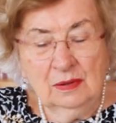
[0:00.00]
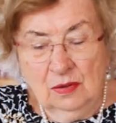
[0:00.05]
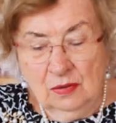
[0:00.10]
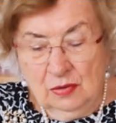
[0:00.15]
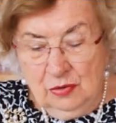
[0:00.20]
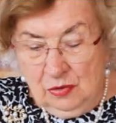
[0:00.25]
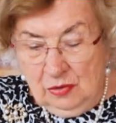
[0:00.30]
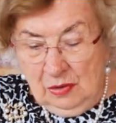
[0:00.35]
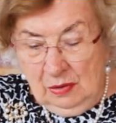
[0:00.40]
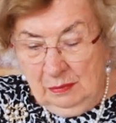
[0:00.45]

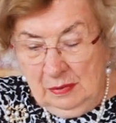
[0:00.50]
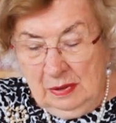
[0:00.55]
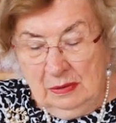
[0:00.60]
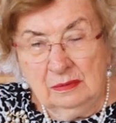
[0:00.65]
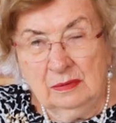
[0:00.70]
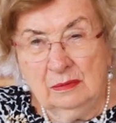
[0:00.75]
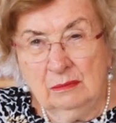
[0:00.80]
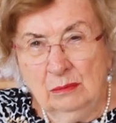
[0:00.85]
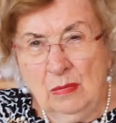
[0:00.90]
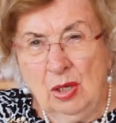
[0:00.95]
Und
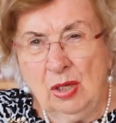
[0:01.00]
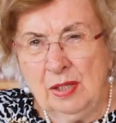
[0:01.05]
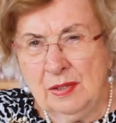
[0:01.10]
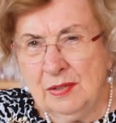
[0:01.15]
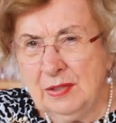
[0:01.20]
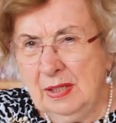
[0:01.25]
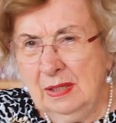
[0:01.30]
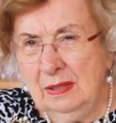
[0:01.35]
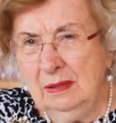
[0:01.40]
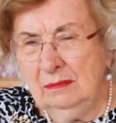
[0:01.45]
mach
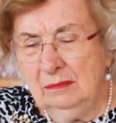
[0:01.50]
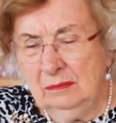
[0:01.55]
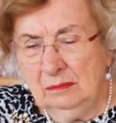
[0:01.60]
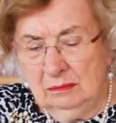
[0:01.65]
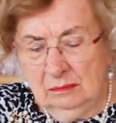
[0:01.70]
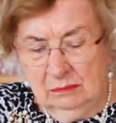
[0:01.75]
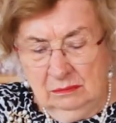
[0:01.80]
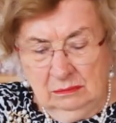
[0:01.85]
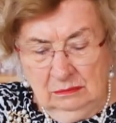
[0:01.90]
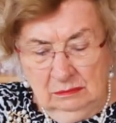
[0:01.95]
jetzt eine
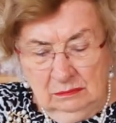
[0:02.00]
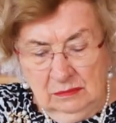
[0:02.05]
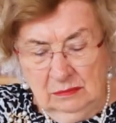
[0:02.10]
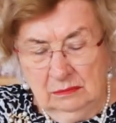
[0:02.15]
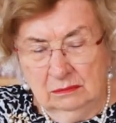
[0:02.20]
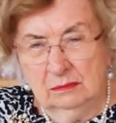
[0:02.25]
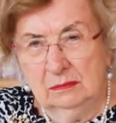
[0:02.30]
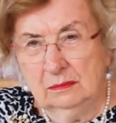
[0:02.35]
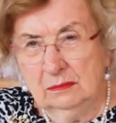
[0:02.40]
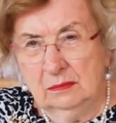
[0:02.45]

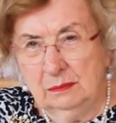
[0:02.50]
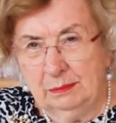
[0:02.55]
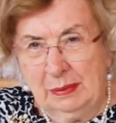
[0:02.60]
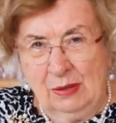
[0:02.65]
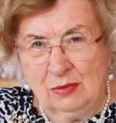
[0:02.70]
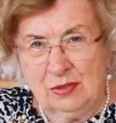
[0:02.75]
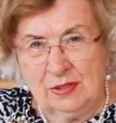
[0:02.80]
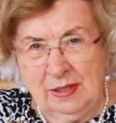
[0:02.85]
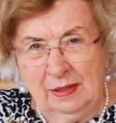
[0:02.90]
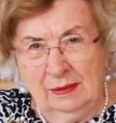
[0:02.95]

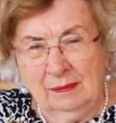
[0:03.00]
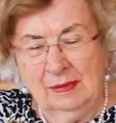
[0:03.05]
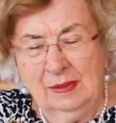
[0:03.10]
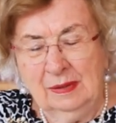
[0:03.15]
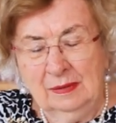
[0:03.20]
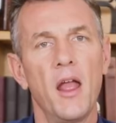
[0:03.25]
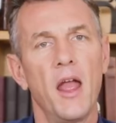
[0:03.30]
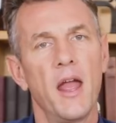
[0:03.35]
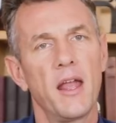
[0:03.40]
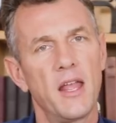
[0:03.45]
Pause.
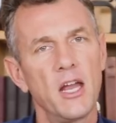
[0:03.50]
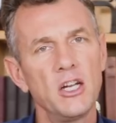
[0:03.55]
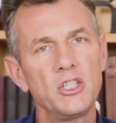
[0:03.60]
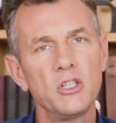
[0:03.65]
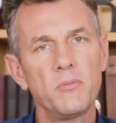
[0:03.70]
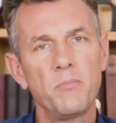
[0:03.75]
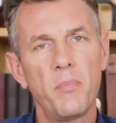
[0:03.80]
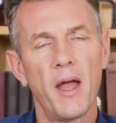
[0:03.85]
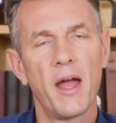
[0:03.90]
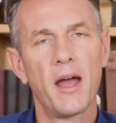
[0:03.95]
And
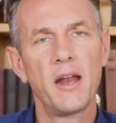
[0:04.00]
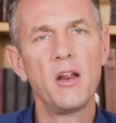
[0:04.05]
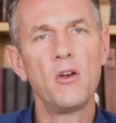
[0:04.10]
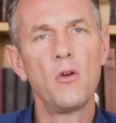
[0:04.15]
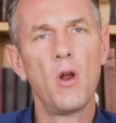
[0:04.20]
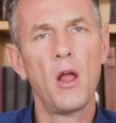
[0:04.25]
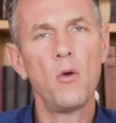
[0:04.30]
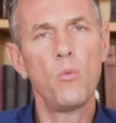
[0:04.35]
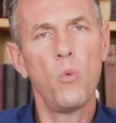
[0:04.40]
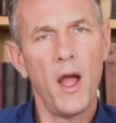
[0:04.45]
get your pen
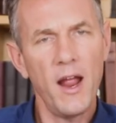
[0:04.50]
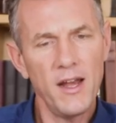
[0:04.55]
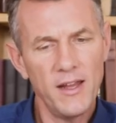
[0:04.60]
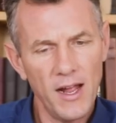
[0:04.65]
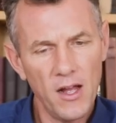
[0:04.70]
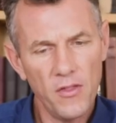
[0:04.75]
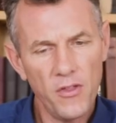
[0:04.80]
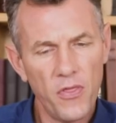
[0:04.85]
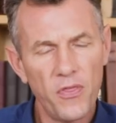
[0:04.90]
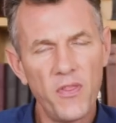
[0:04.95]
and write
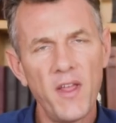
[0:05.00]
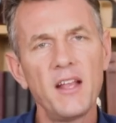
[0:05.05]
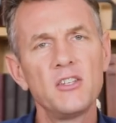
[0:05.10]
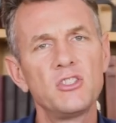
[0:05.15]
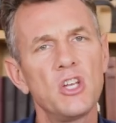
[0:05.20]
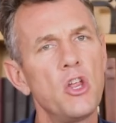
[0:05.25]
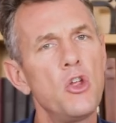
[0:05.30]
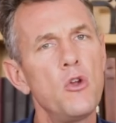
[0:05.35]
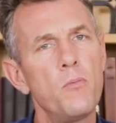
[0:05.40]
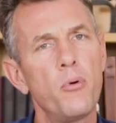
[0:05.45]
down the
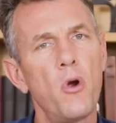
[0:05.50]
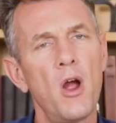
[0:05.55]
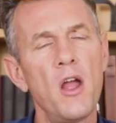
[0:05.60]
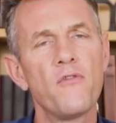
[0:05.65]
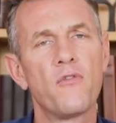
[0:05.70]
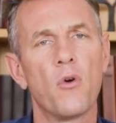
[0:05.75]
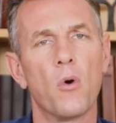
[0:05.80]
things that you pray